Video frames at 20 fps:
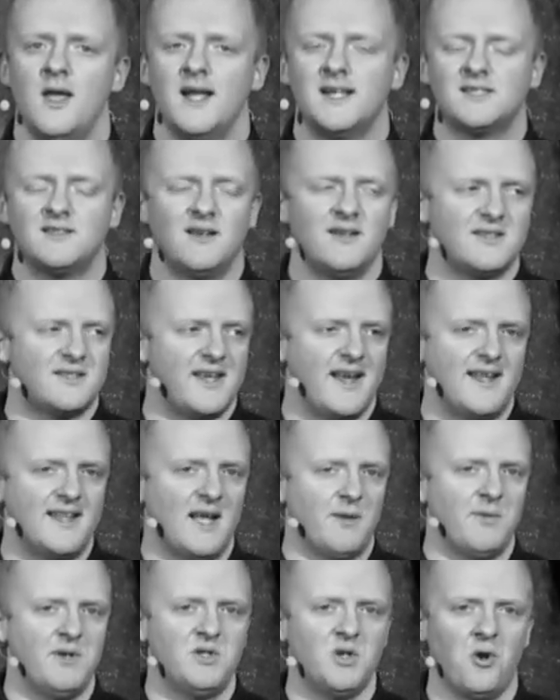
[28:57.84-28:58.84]
It's not saying
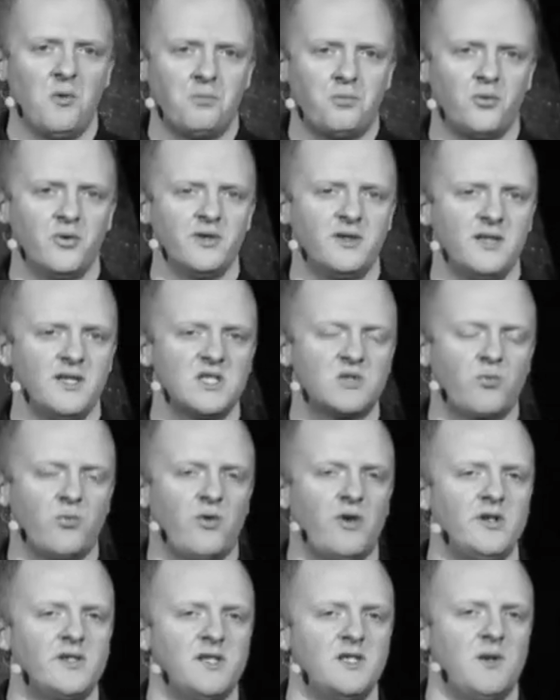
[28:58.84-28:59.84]
that we don't put these
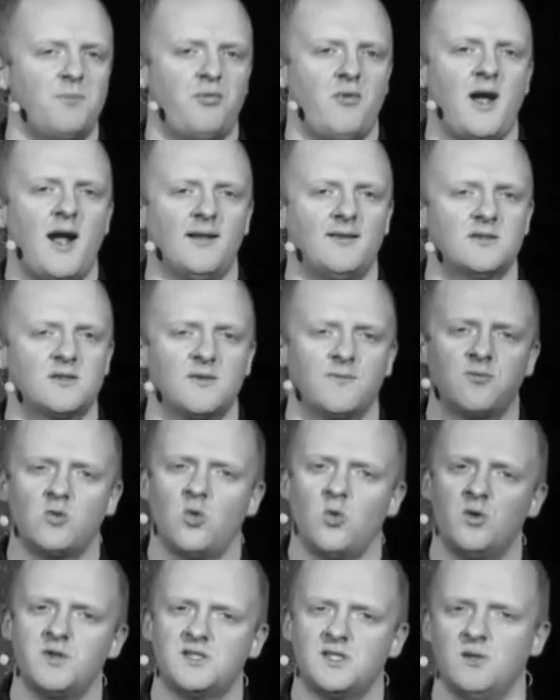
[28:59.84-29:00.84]
words into practice, of
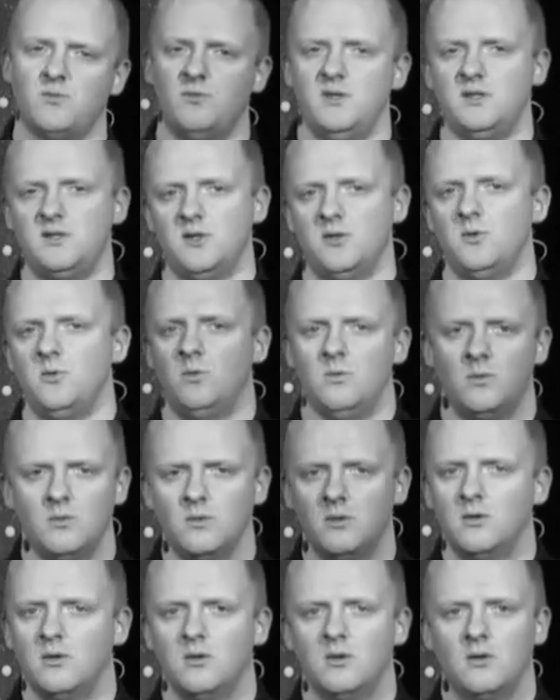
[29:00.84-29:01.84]
course, that we do.
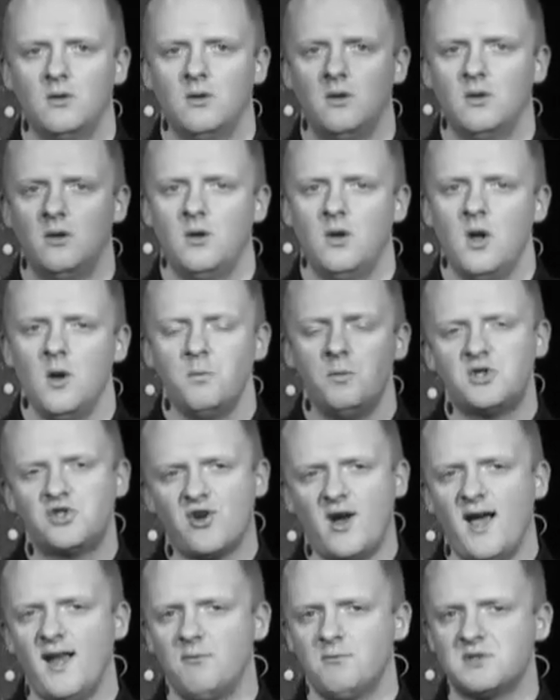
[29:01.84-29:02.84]
We
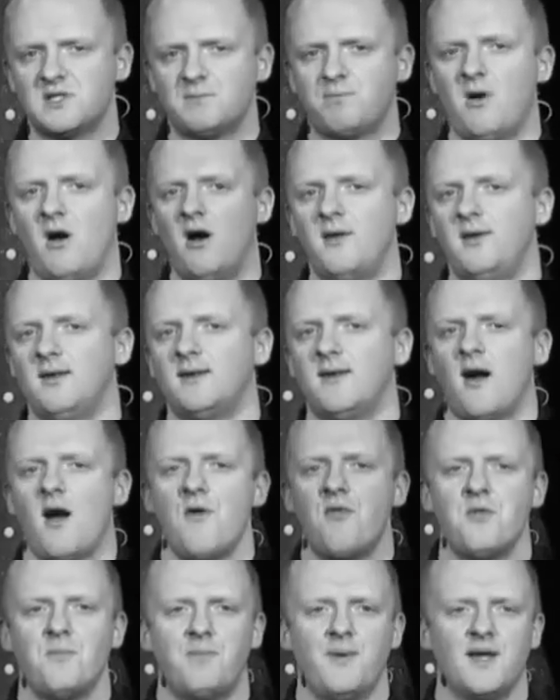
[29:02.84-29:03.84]
try and respond to
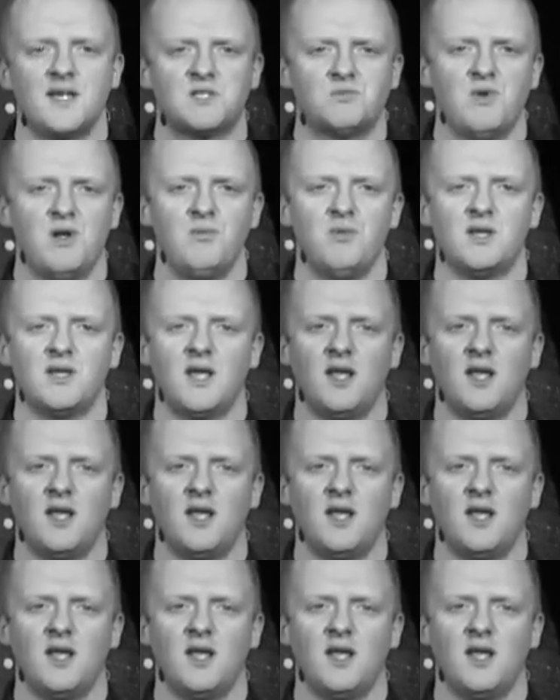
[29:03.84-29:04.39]
God the best way we